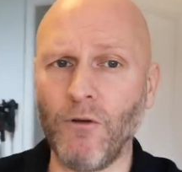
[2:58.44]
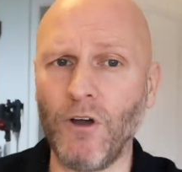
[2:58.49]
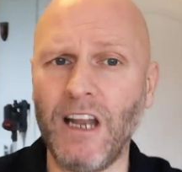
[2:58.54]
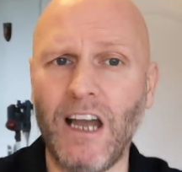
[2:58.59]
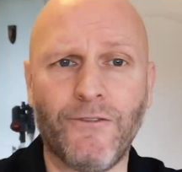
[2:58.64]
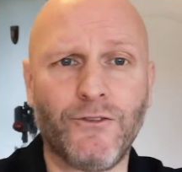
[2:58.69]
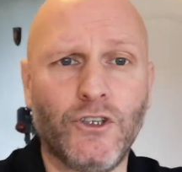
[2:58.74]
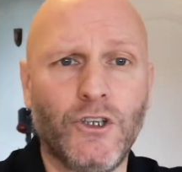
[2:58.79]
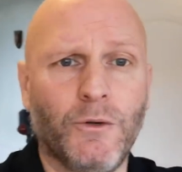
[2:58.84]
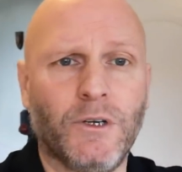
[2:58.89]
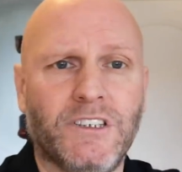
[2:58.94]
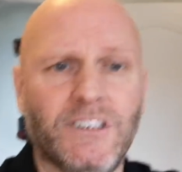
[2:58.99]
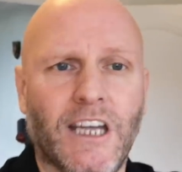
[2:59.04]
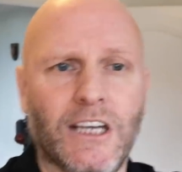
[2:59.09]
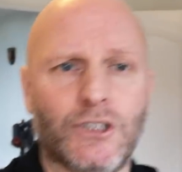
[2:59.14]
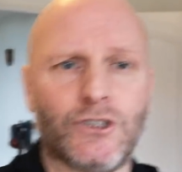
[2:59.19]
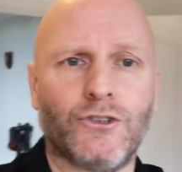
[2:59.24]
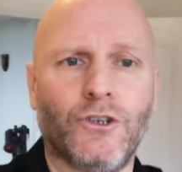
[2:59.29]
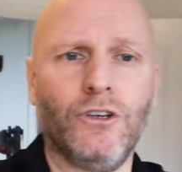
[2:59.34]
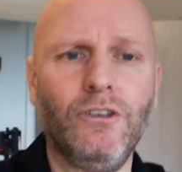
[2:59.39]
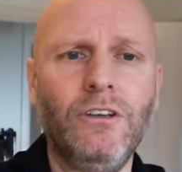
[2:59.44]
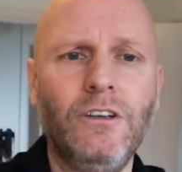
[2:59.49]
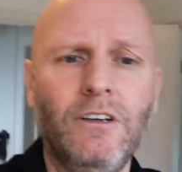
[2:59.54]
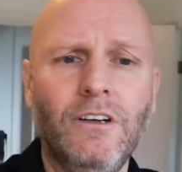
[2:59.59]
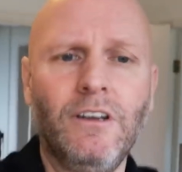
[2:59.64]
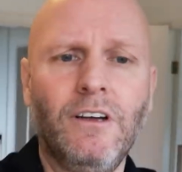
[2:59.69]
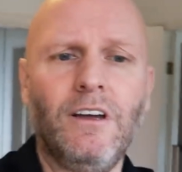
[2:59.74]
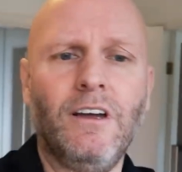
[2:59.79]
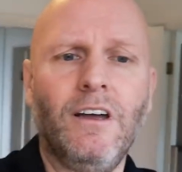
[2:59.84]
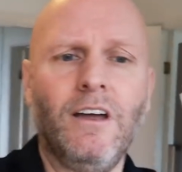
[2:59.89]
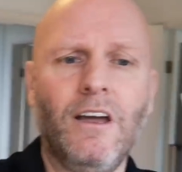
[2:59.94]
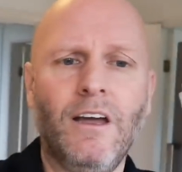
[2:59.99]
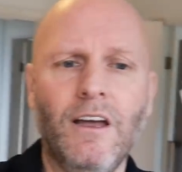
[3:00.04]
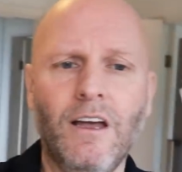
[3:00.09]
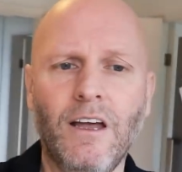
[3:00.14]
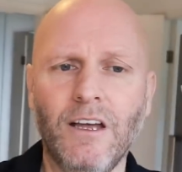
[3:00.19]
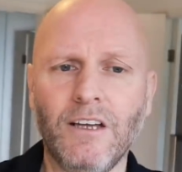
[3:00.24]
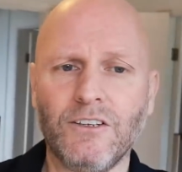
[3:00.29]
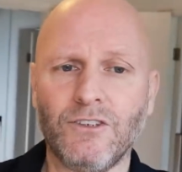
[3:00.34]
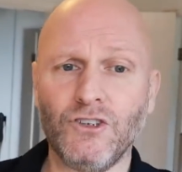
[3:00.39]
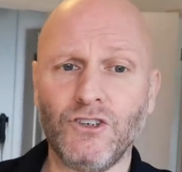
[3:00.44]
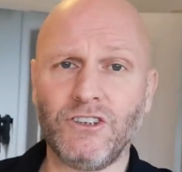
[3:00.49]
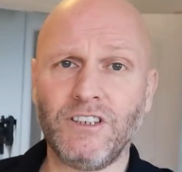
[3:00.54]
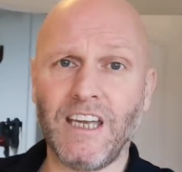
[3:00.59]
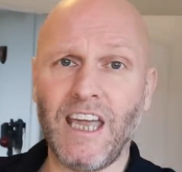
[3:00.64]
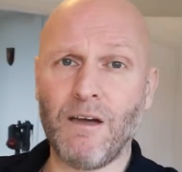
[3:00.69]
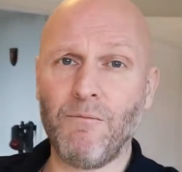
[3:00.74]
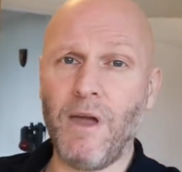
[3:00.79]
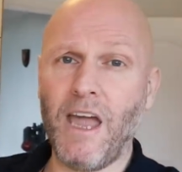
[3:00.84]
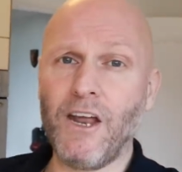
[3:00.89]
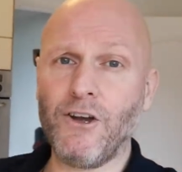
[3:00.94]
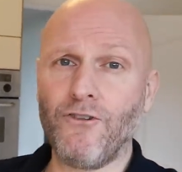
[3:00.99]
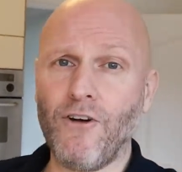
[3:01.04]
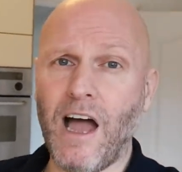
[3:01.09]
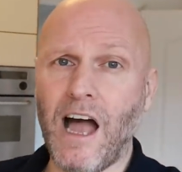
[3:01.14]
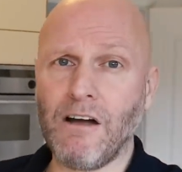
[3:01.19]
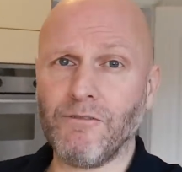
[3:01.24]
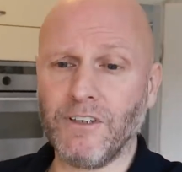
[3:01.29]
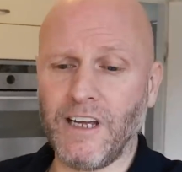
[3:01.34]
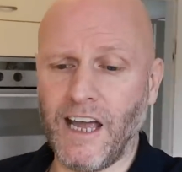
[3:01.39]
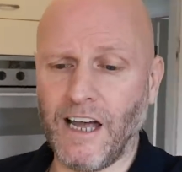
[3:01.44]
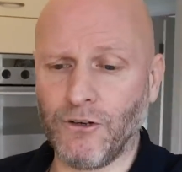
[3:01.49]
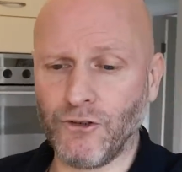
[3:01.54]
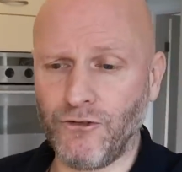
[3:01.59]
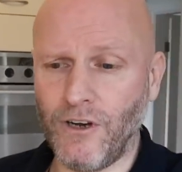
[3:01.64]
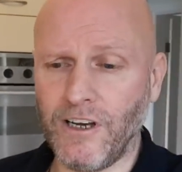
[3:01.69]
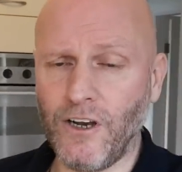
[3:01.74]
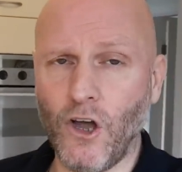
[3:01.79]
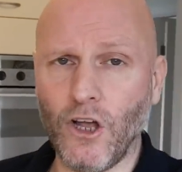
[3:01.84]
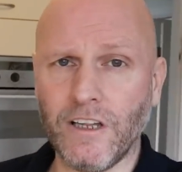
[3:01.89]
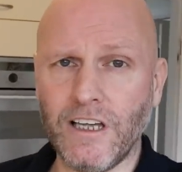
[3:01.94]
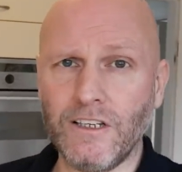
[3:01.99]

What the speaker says: I'm going to have to do a test run just to get my head around it. I read all